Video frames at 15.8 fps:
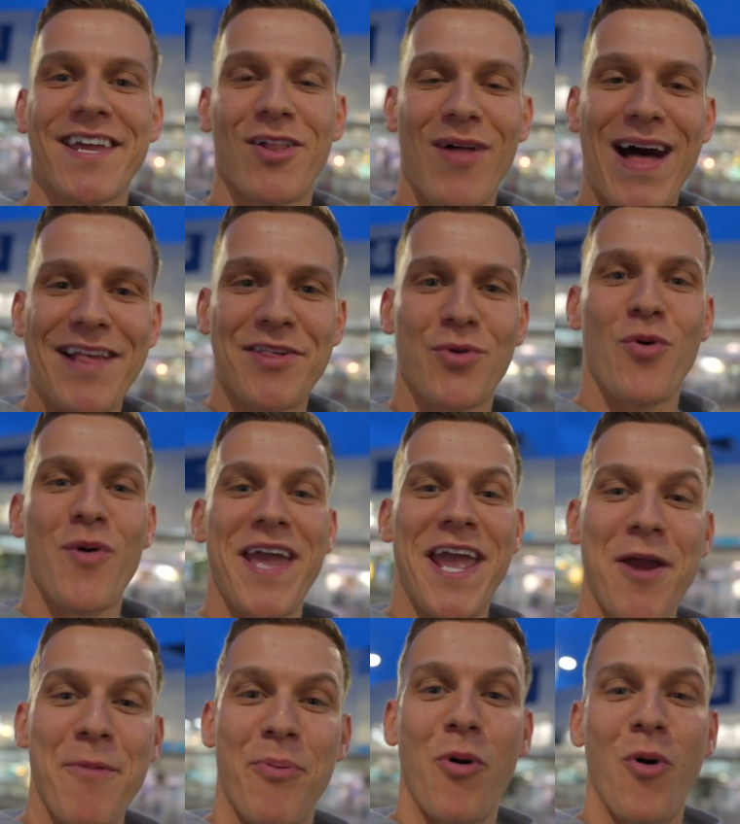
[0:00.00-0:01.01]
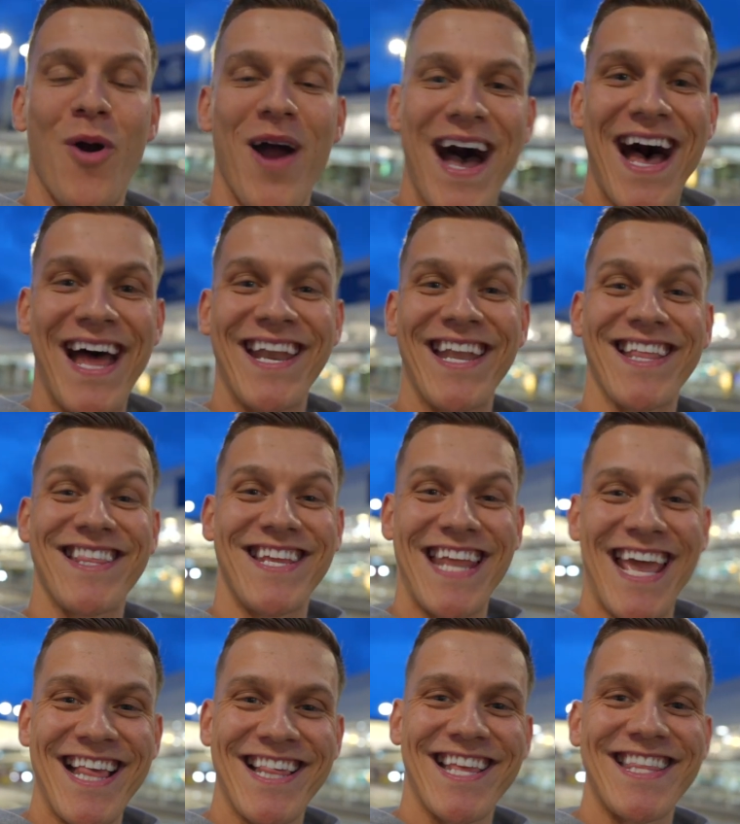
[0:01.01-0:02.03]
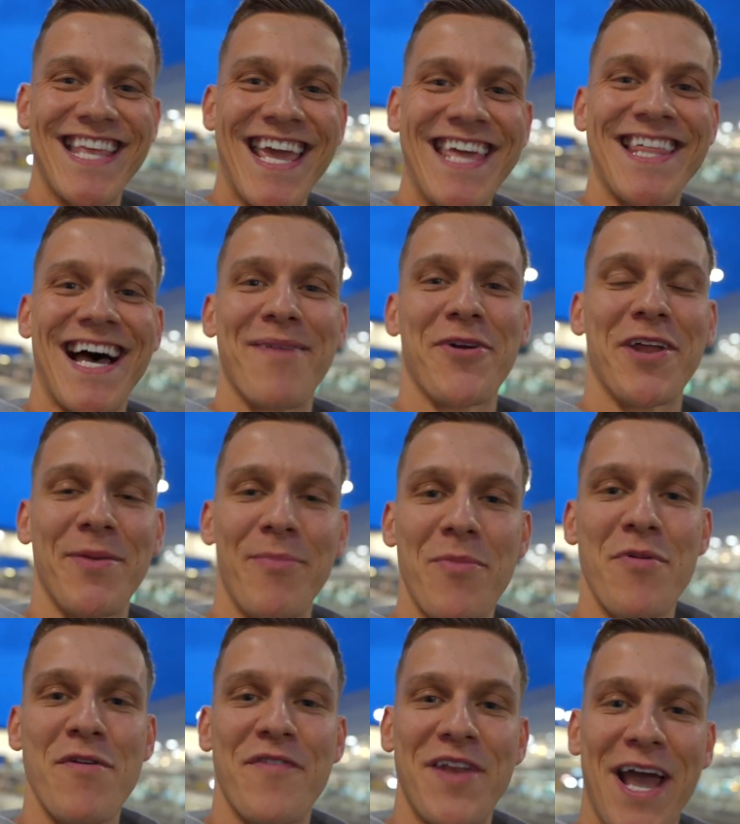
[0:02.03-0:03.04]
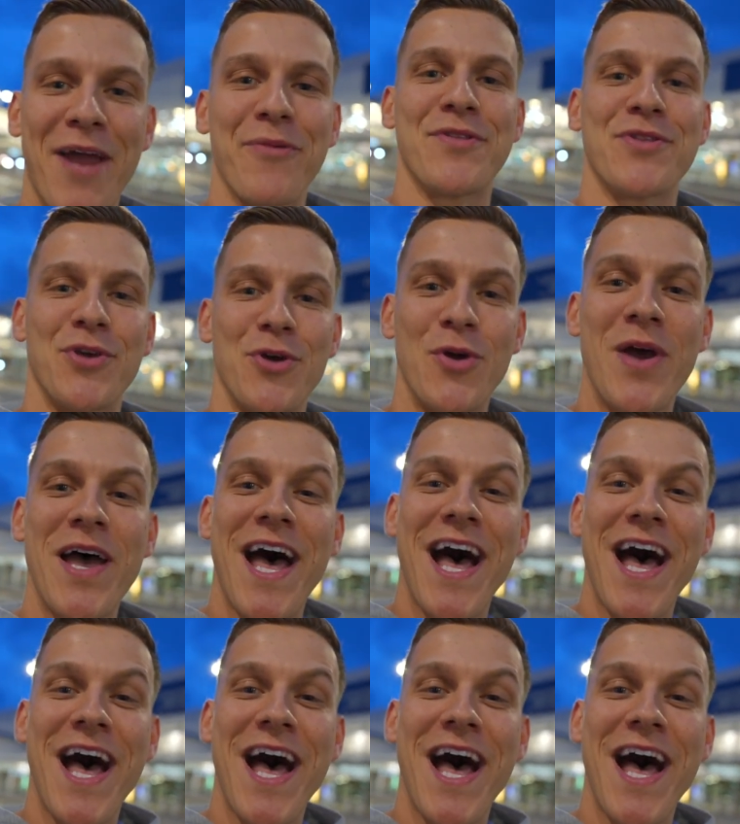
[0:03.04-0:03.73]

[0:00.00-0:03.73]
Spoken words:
Glasgow Airport and today is the day that I'm going to be moving out to